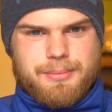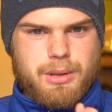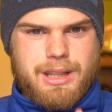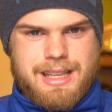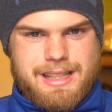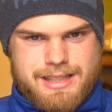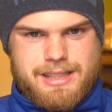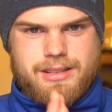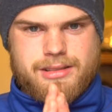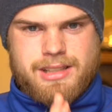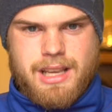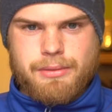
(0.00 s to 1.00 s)
Please
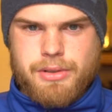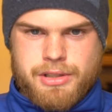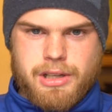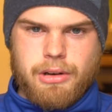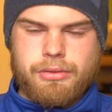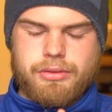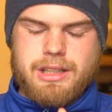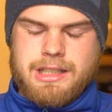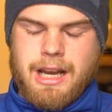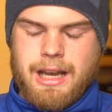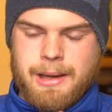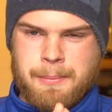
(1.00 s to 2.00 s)
save yourself the
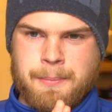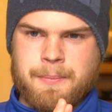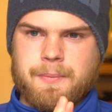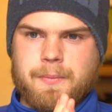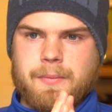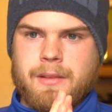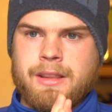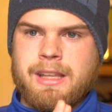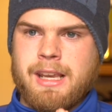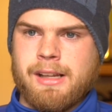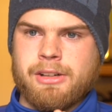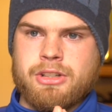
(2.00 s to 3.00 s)
time,
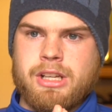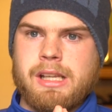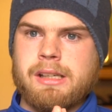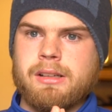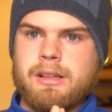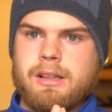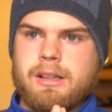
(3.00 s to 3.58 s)
the energy,